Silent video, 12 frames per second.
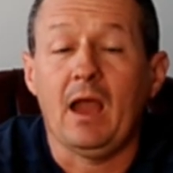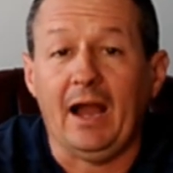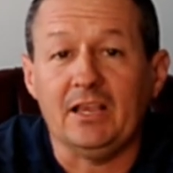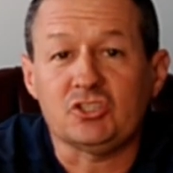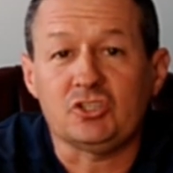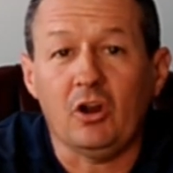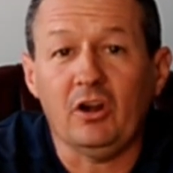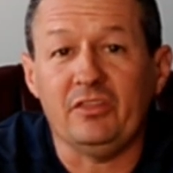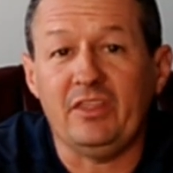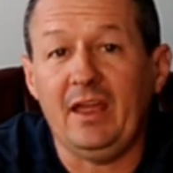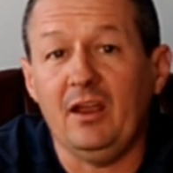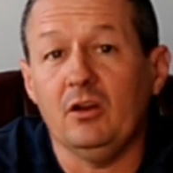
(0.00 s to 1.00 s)
I
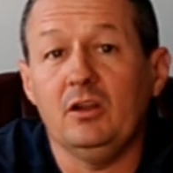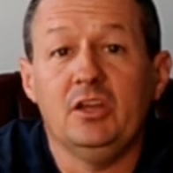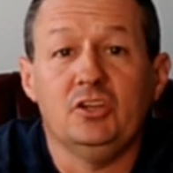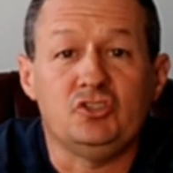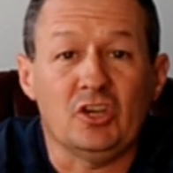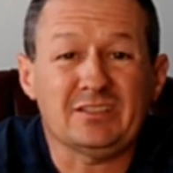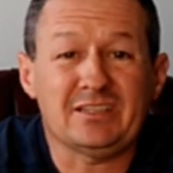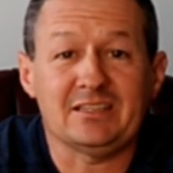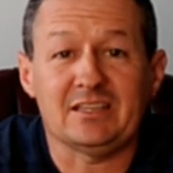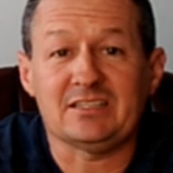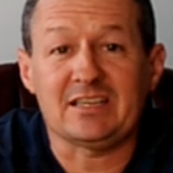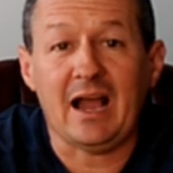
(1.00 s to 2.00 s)
started there just
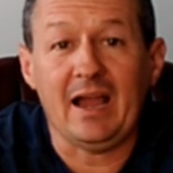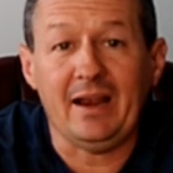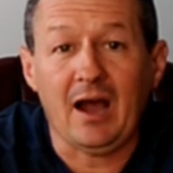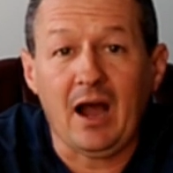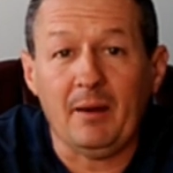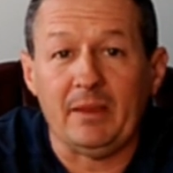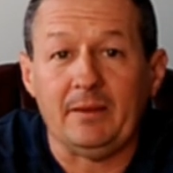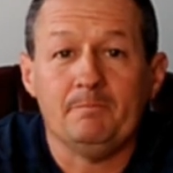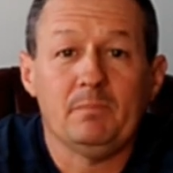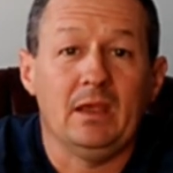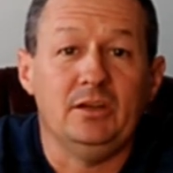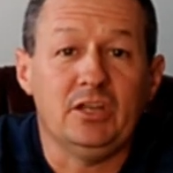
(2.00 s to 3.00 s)
as a side hobby.
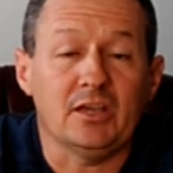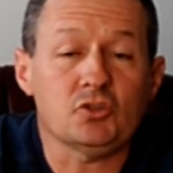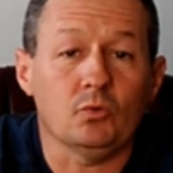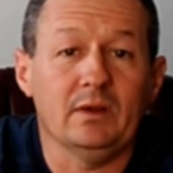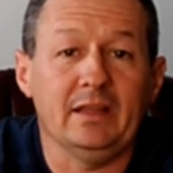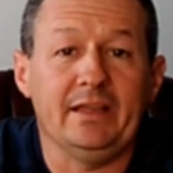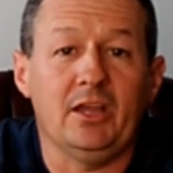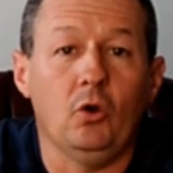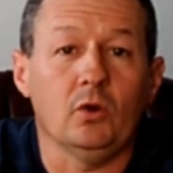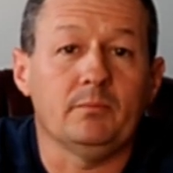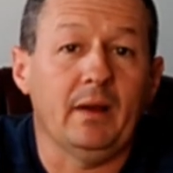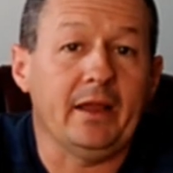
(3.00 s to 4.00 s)
Doesn't really go
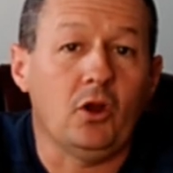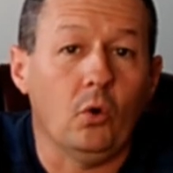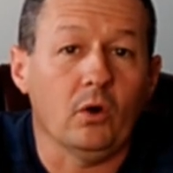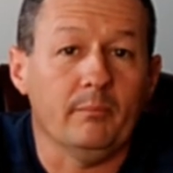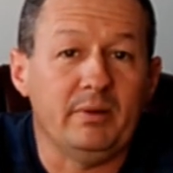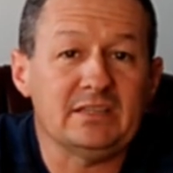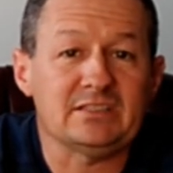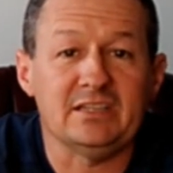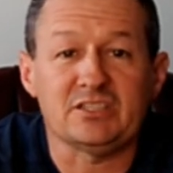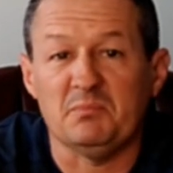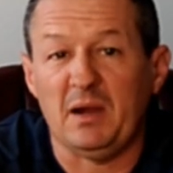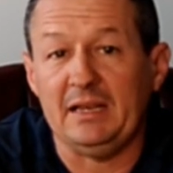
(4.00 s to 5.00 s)
with my core
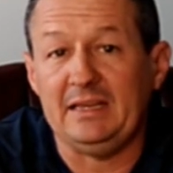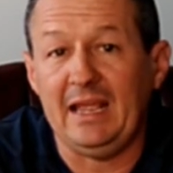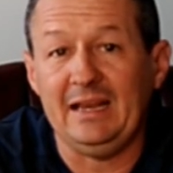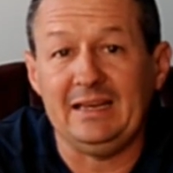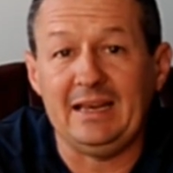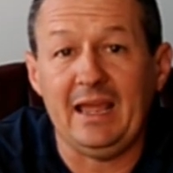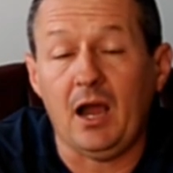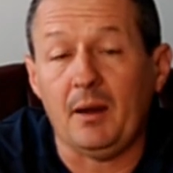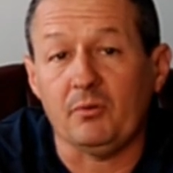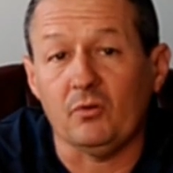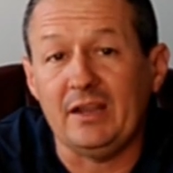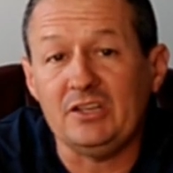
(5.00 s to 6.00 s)
business and my day-to-day
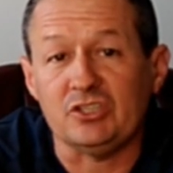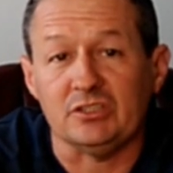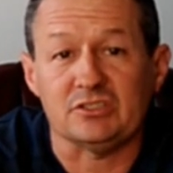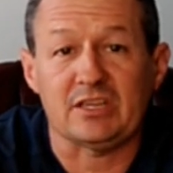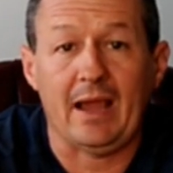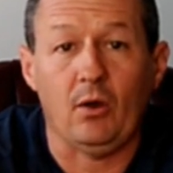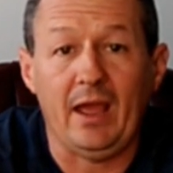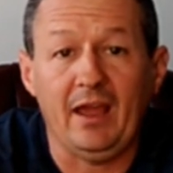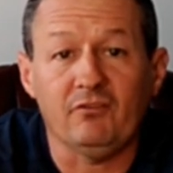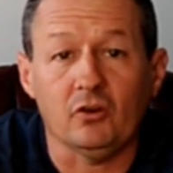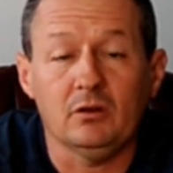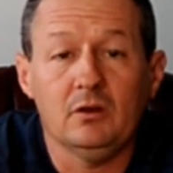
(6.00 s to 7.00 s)
operations.
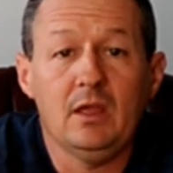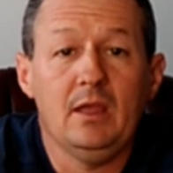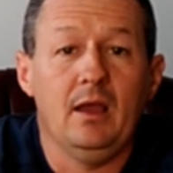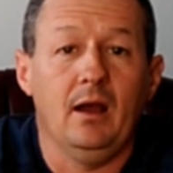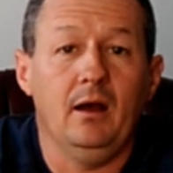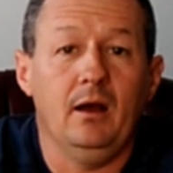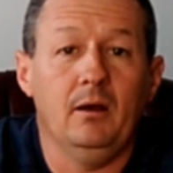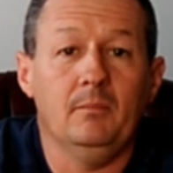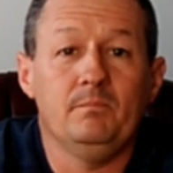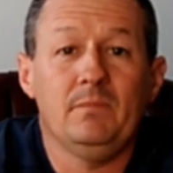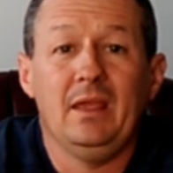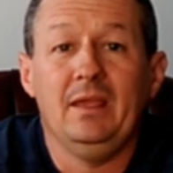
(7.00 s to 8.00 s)
However,
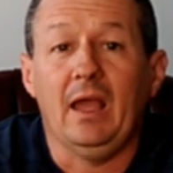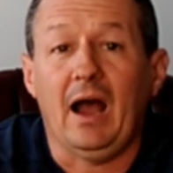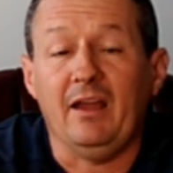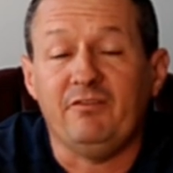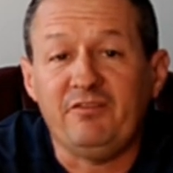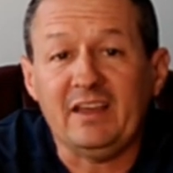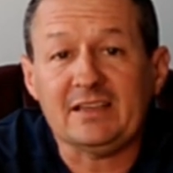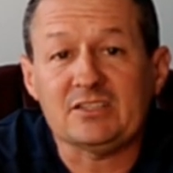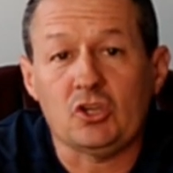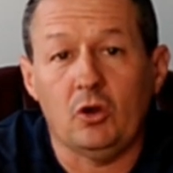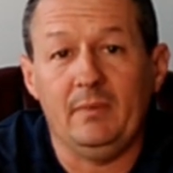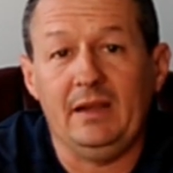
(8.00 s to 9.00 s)
I fix
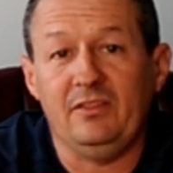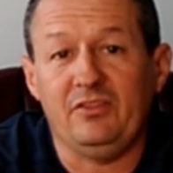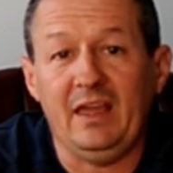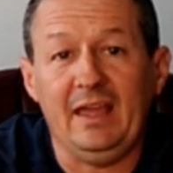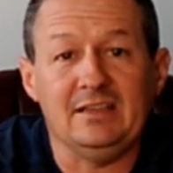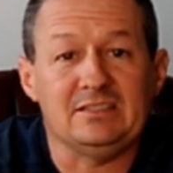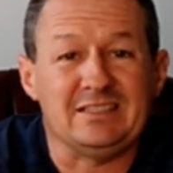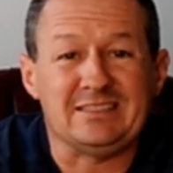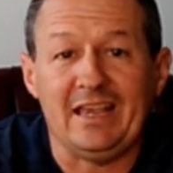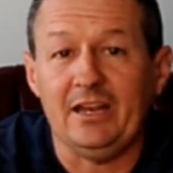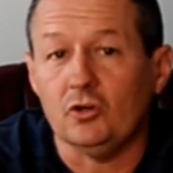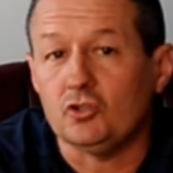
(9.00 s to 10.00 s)
so many things,
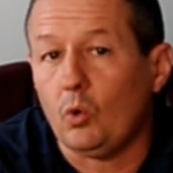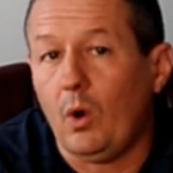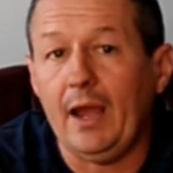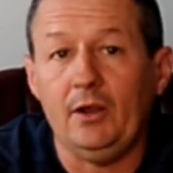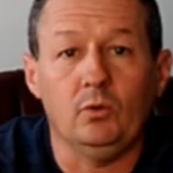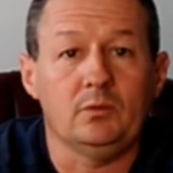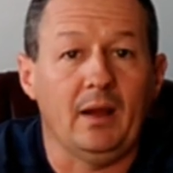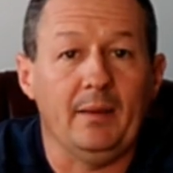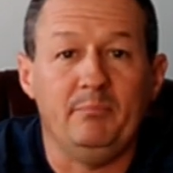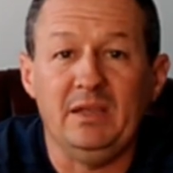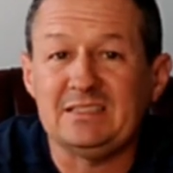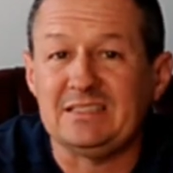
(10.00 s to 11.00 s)
it's intertwined with
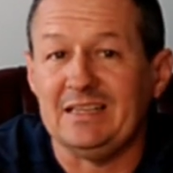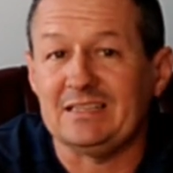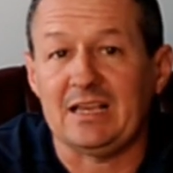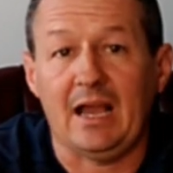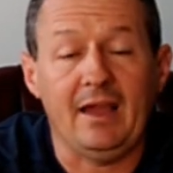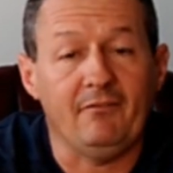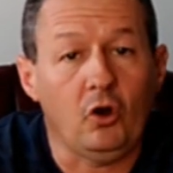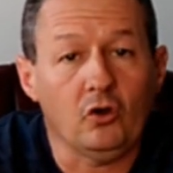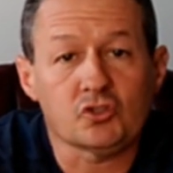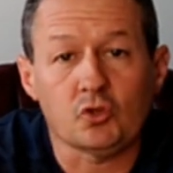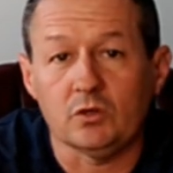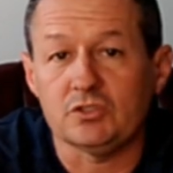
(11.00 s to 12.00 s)
my business. I have
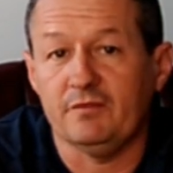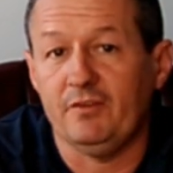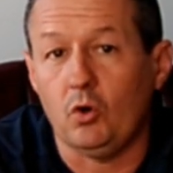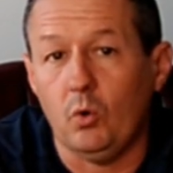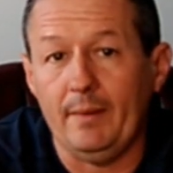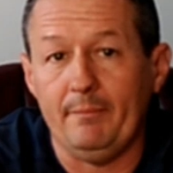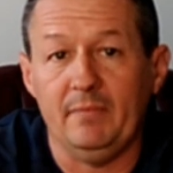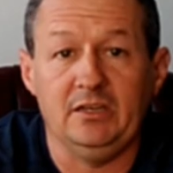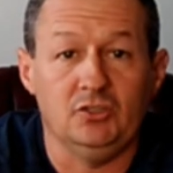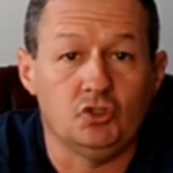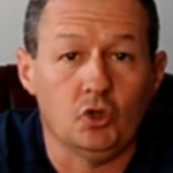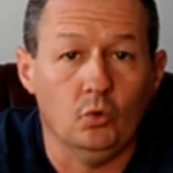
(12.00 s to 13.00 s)
all sorts of equipment
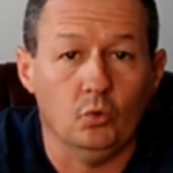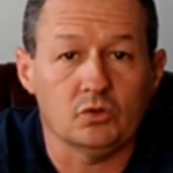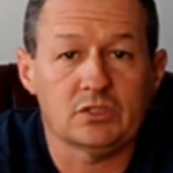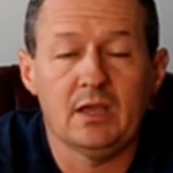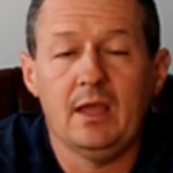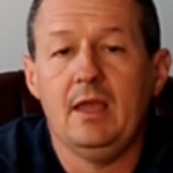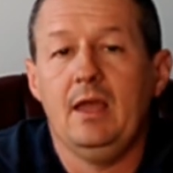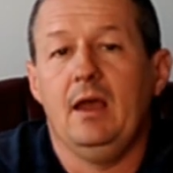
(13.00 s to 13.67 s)
and tools.